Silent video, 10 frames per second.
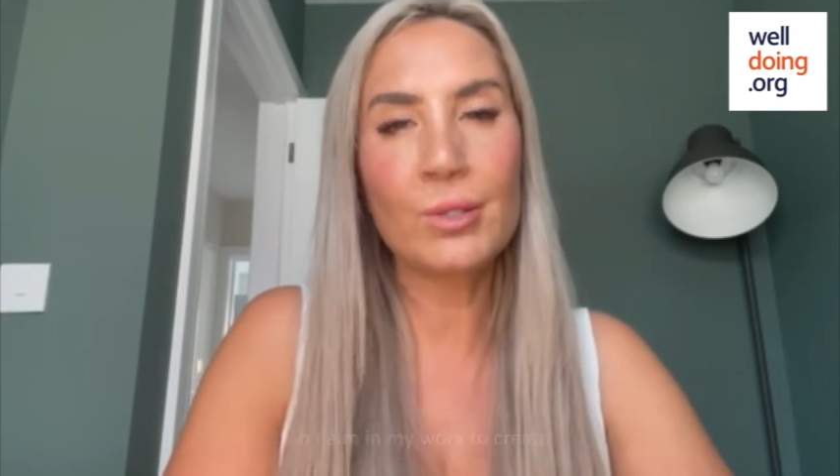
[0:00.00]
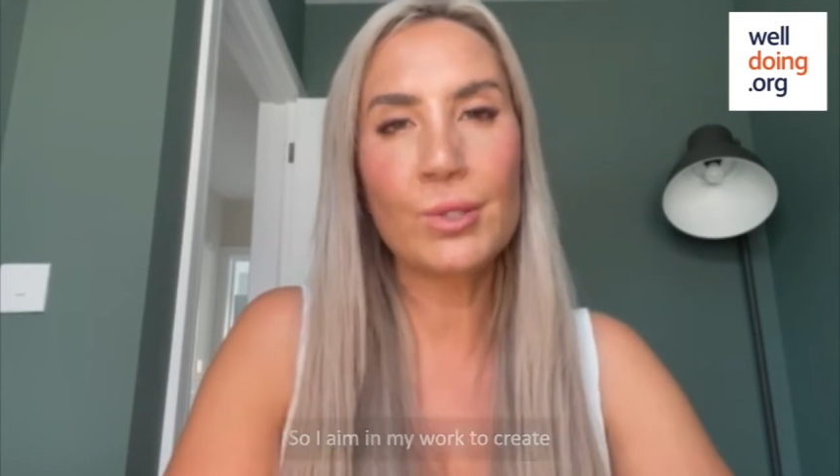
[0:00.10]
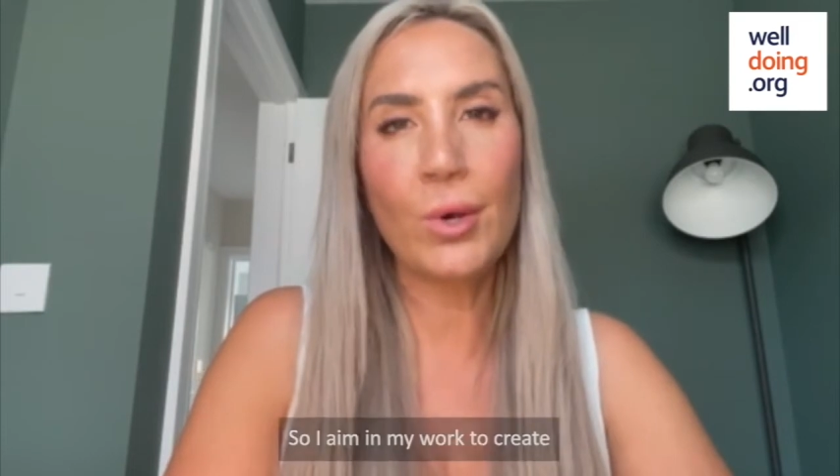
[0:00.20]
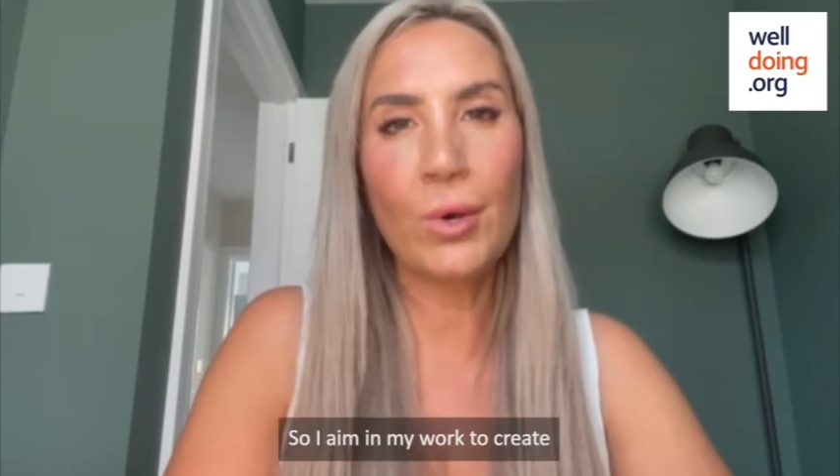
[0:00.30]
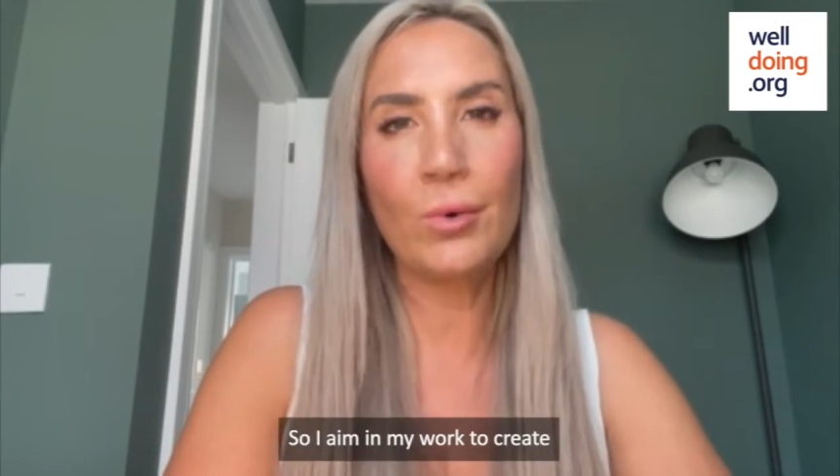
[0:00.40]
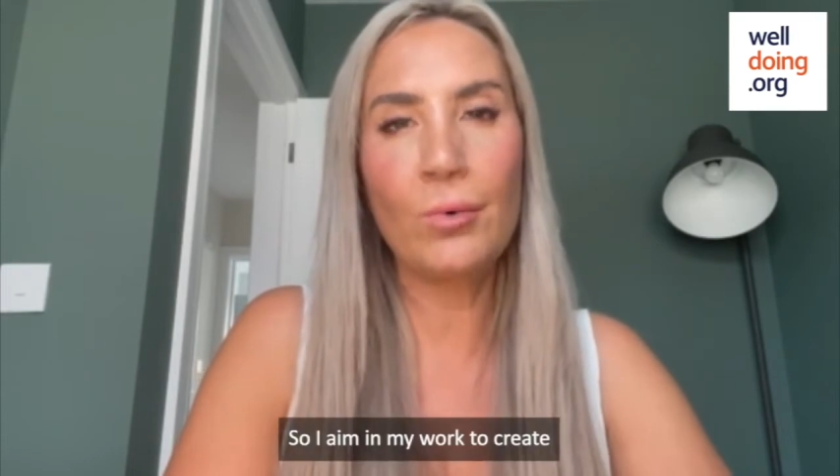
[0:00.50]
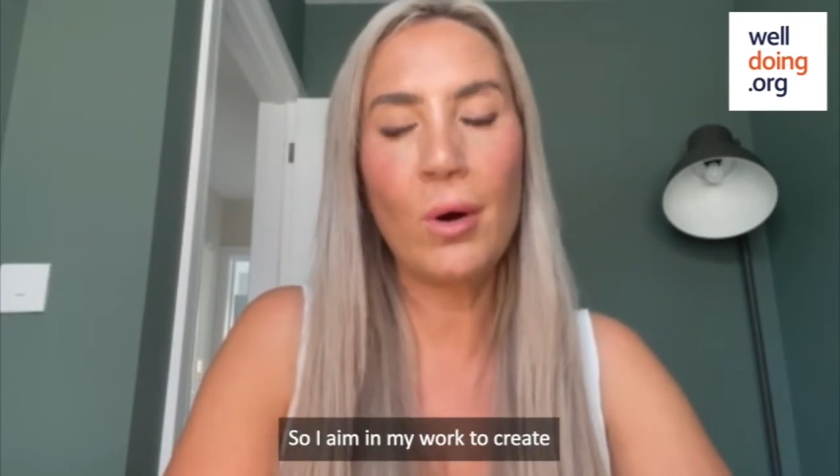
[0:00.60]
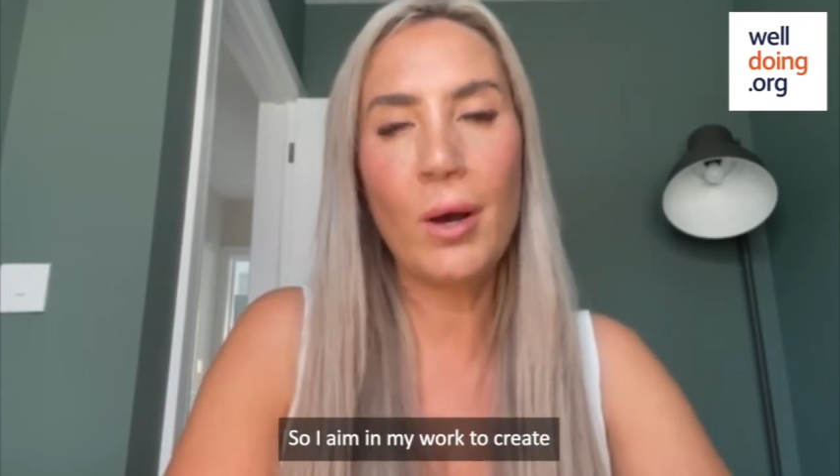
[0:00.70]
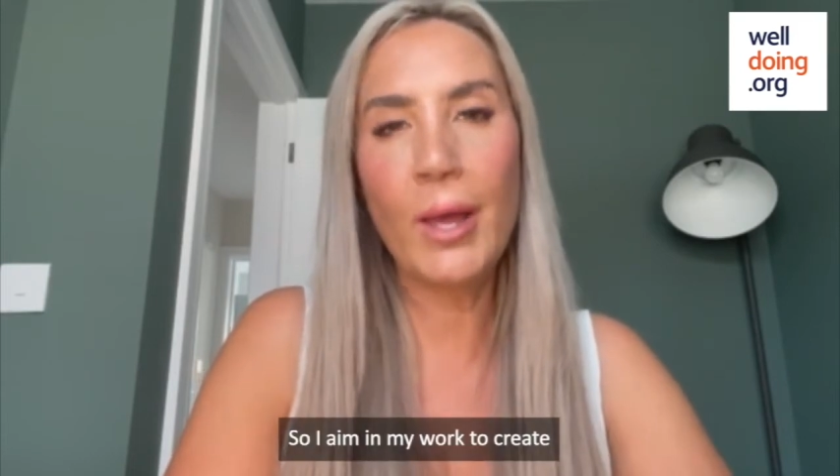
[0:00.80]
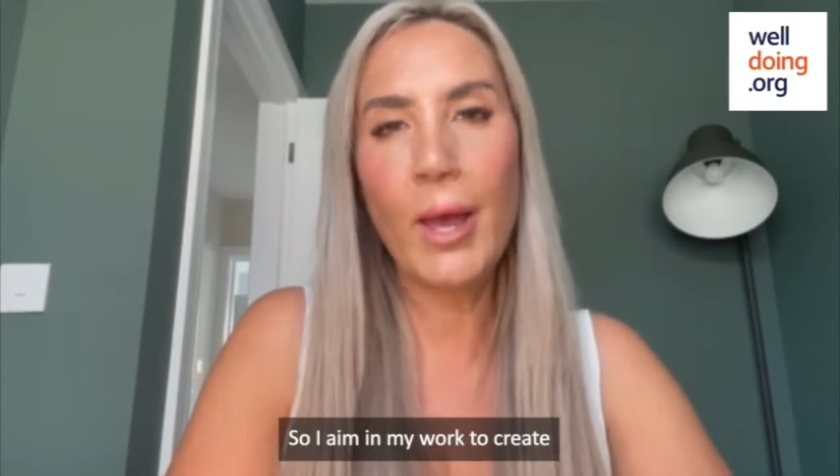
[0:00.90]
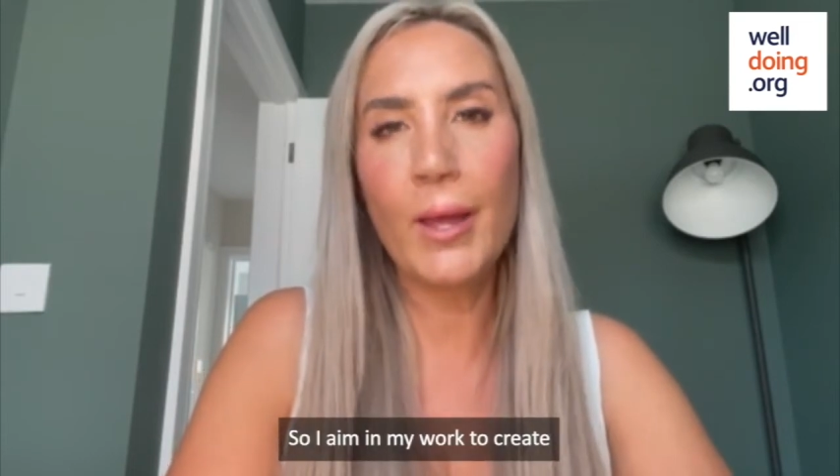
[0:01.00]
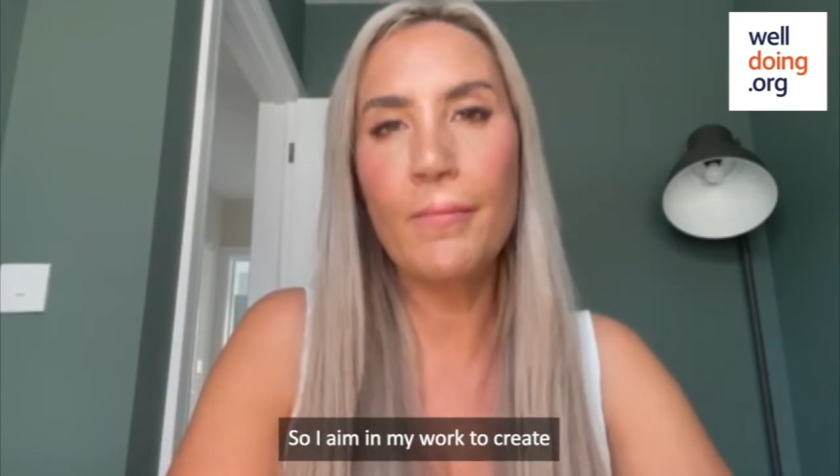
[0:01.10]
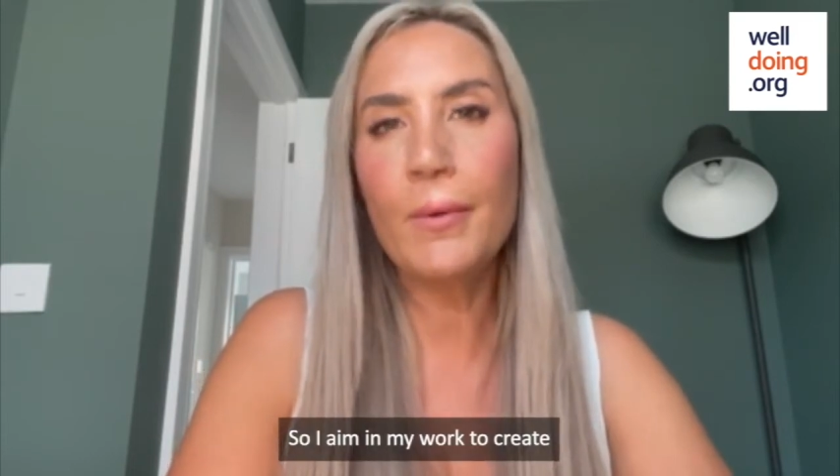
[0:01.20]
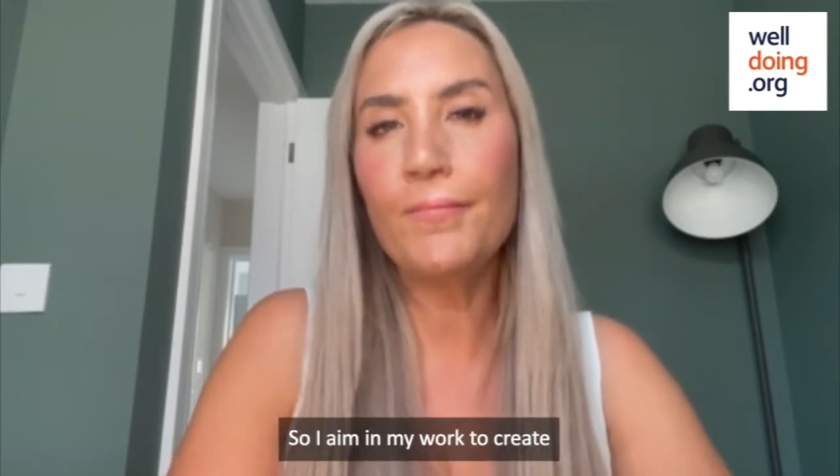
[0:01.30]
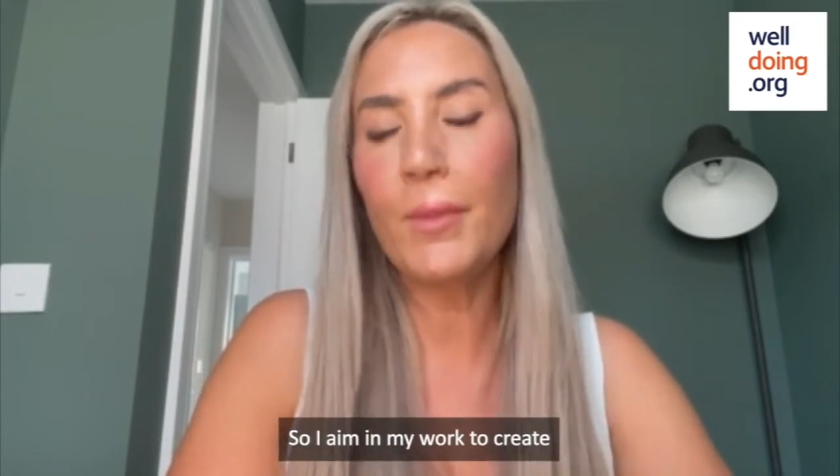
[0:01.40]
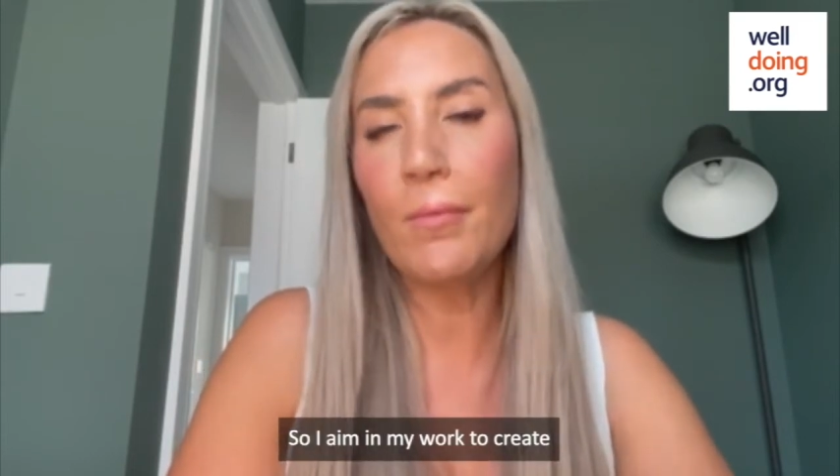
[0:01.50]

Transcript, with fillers: So I aim